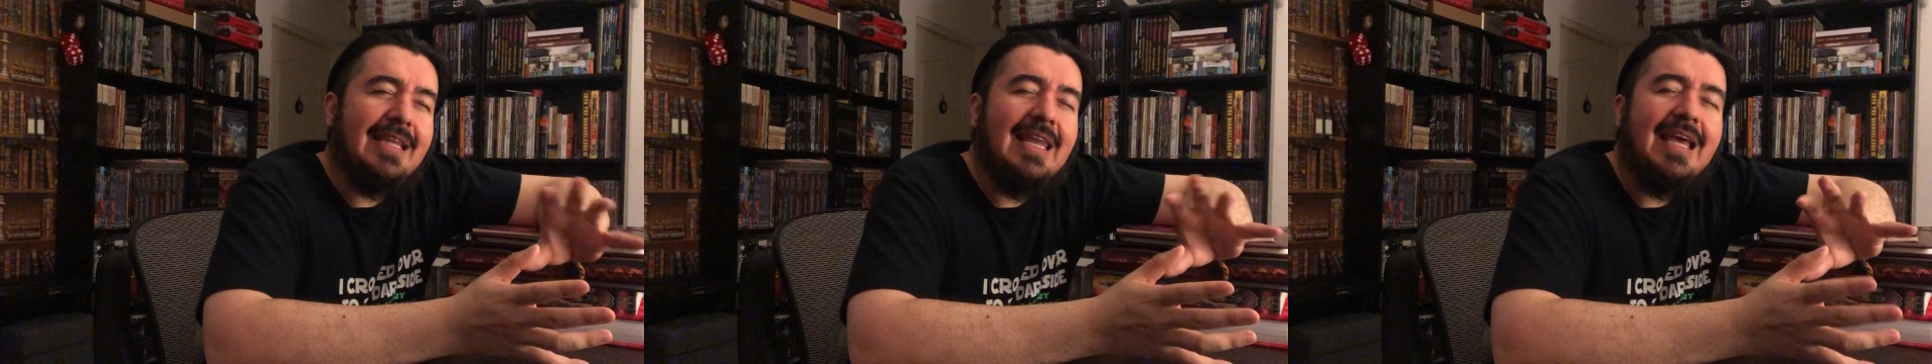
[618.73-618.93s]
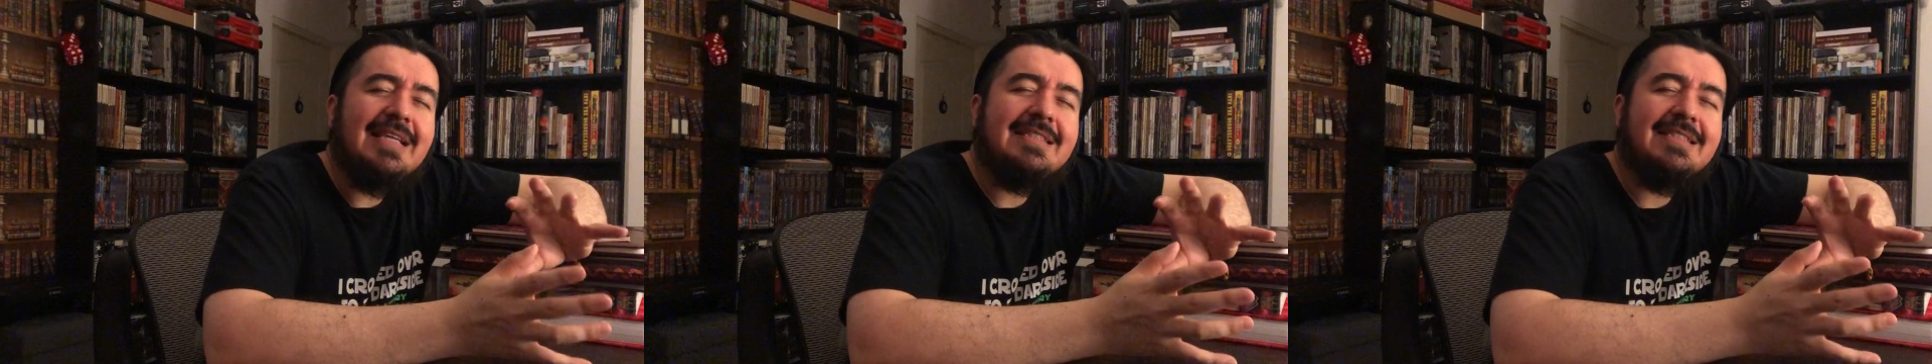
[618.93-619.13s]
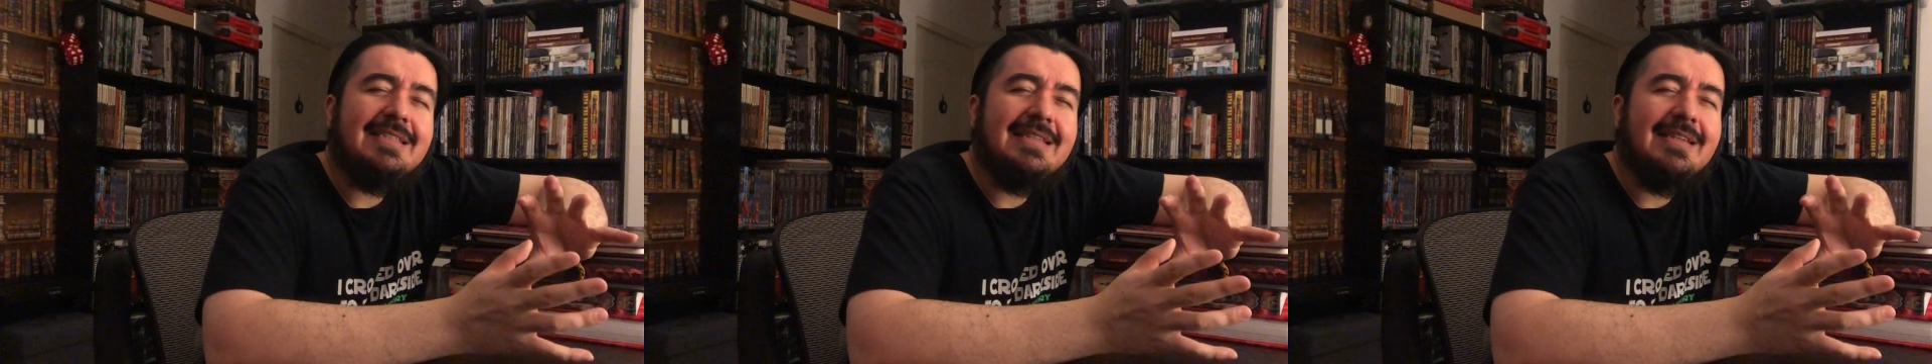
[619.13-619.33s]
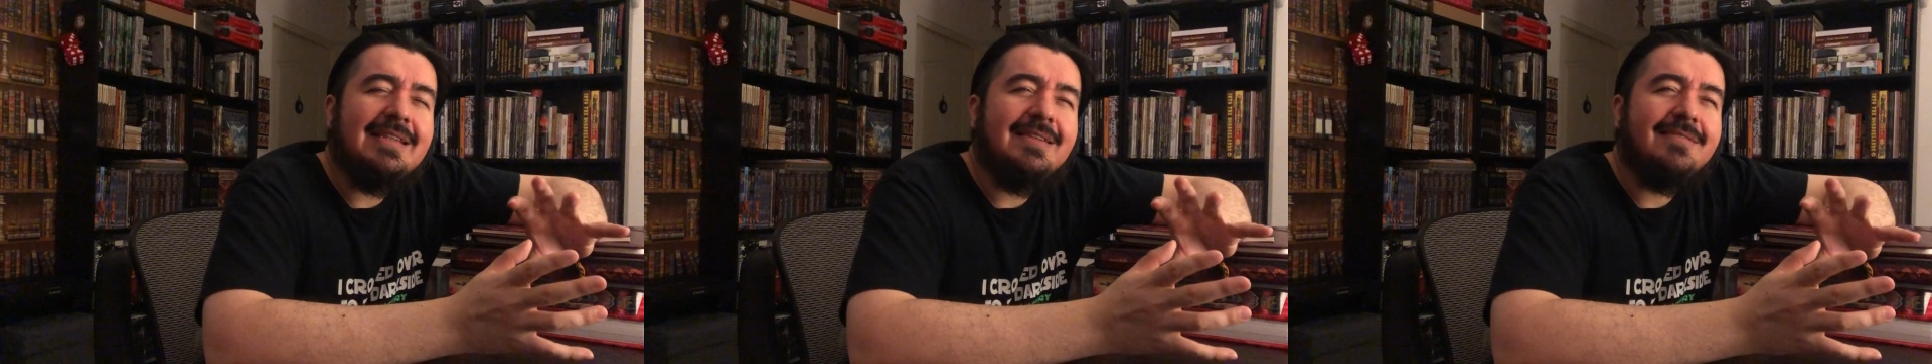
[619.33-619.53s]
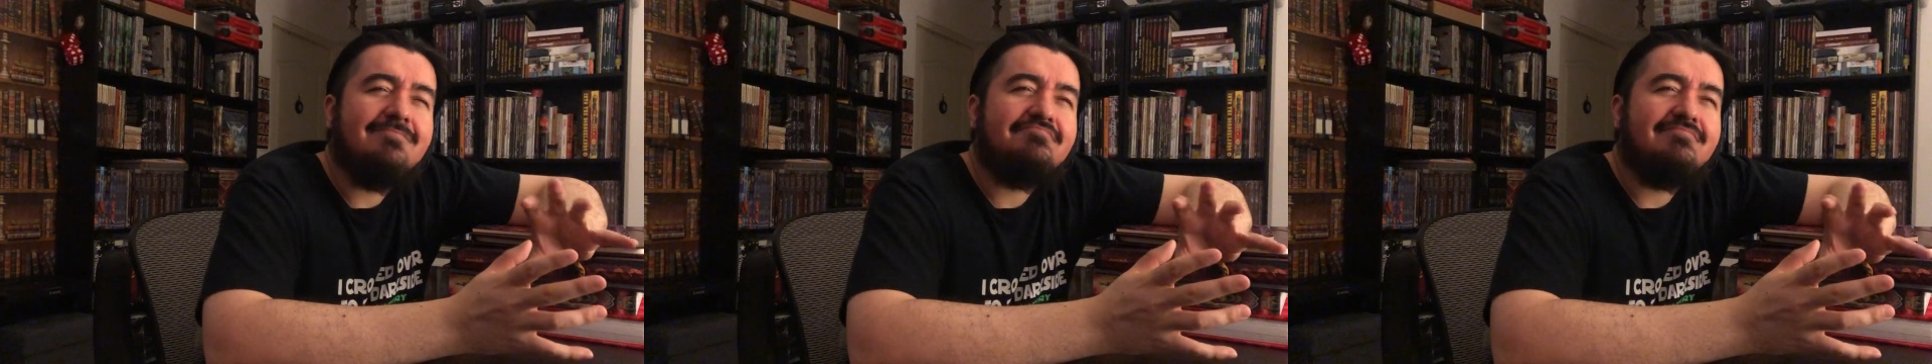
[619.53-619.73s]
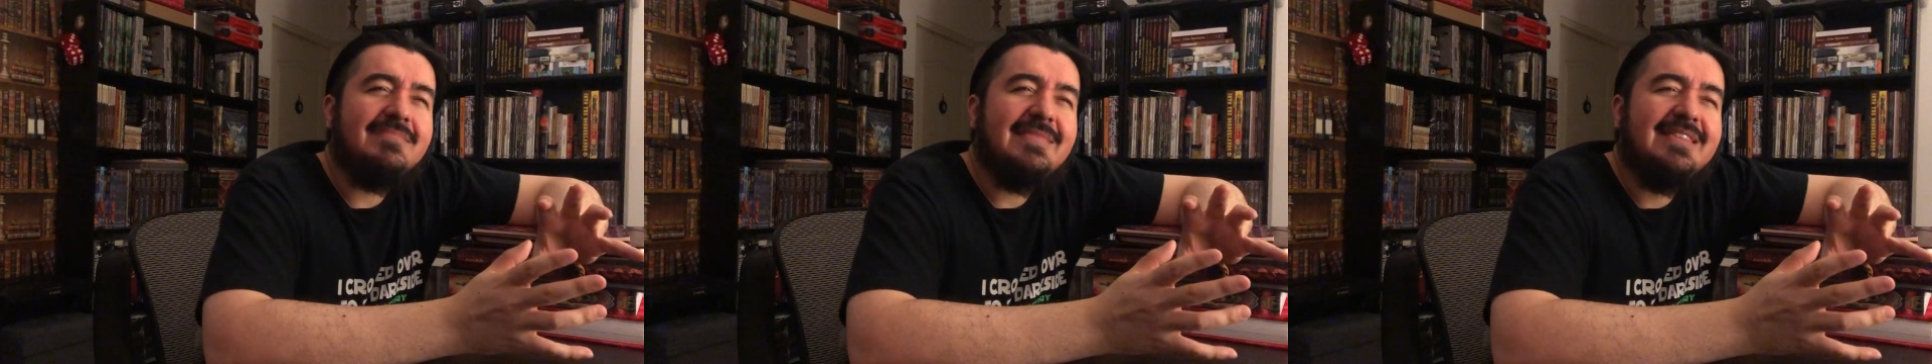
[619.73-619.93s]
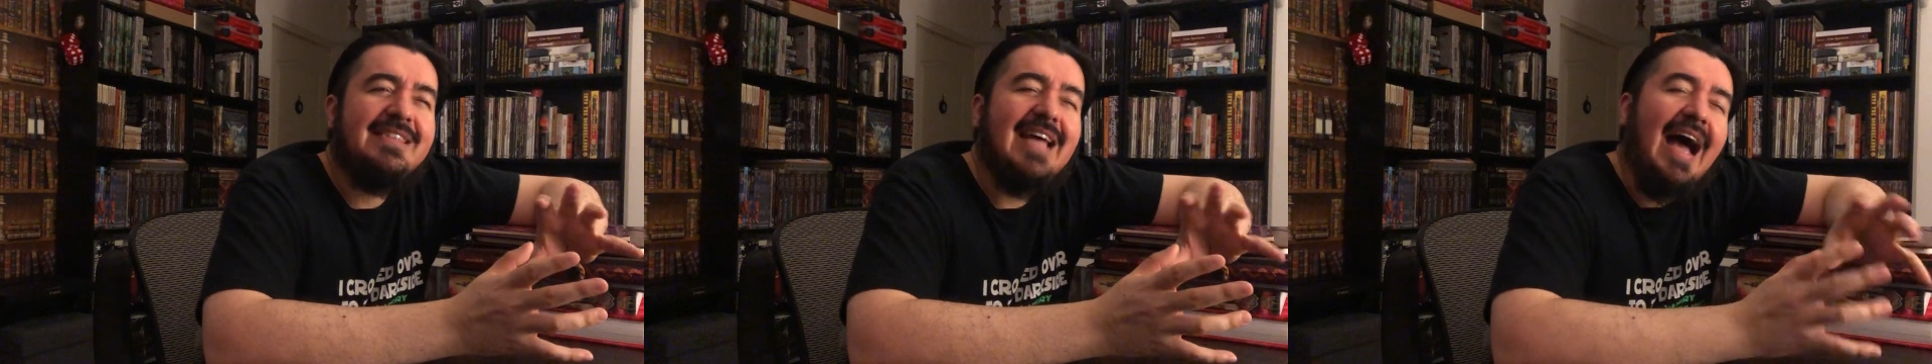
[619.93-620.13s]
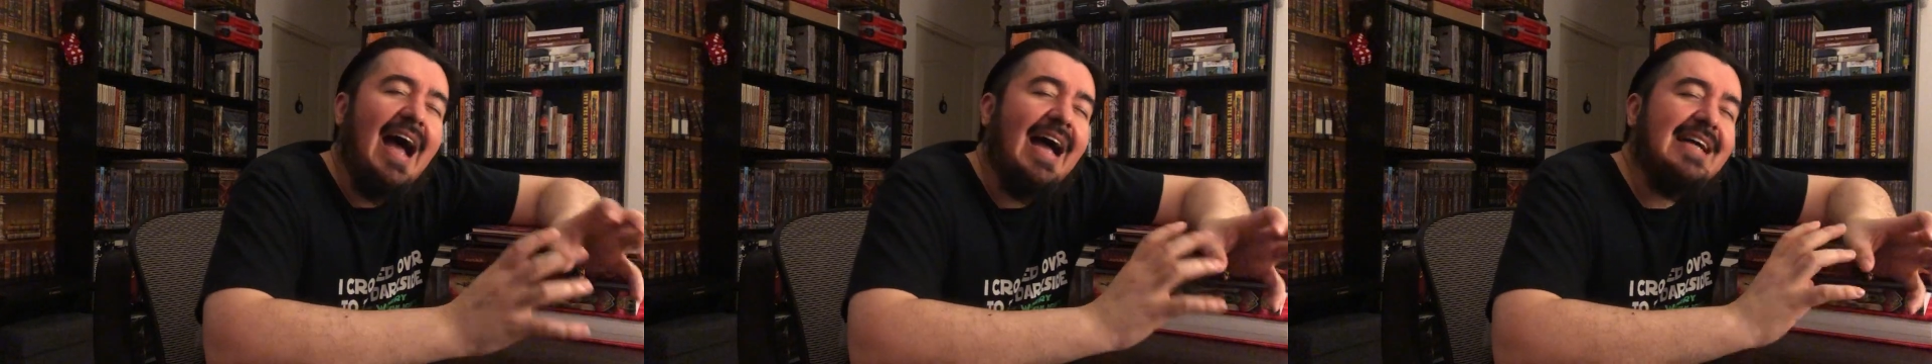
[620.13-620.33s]
less
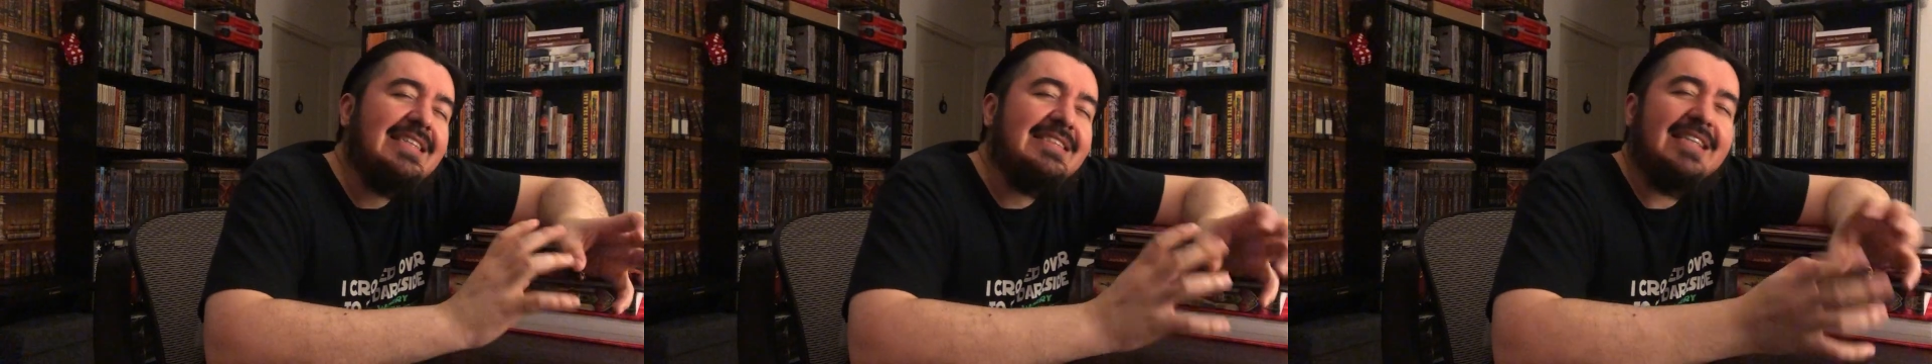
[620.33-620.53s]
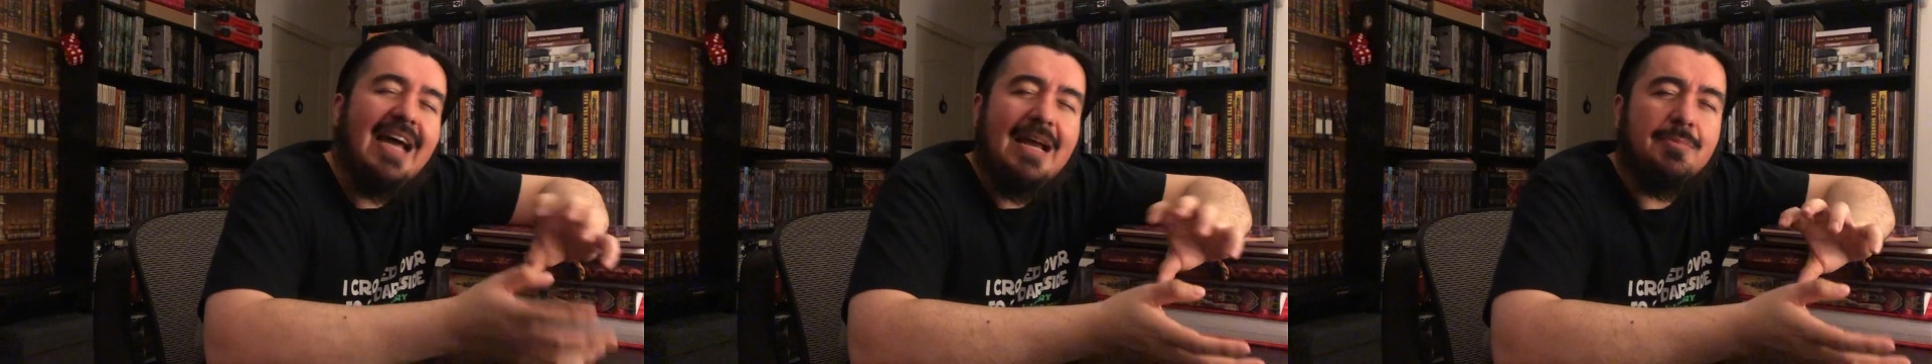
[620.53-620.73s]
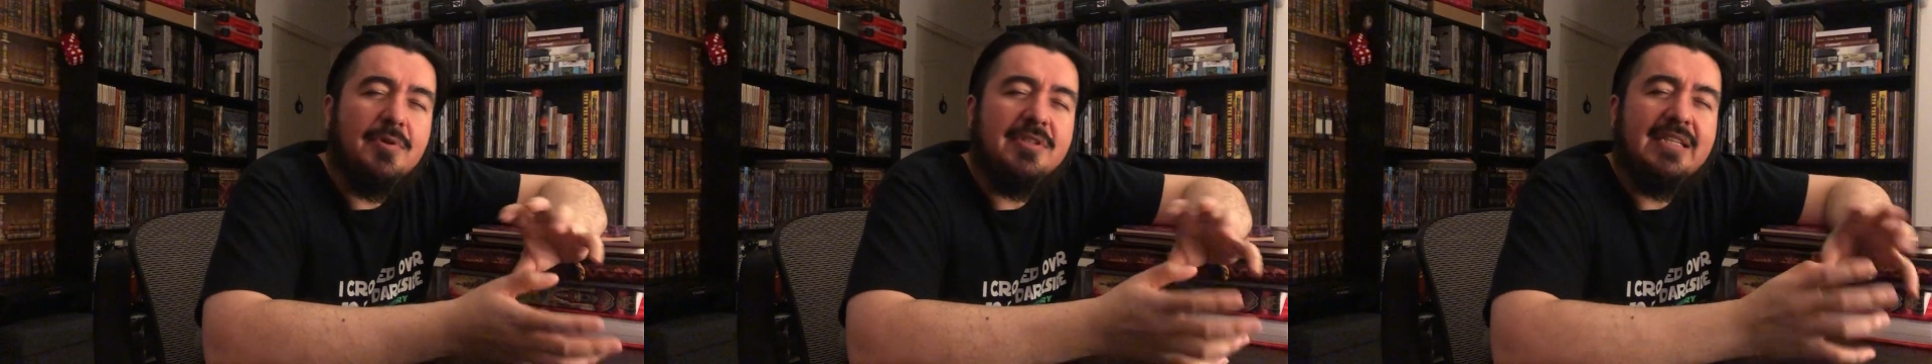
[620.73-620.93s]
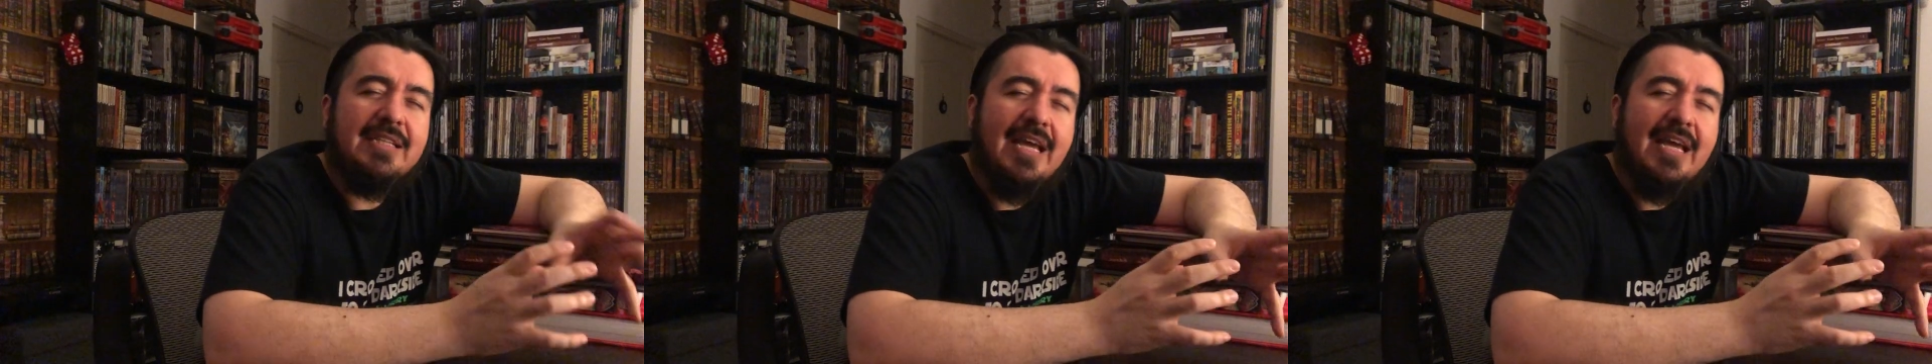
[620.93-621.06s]
dice type on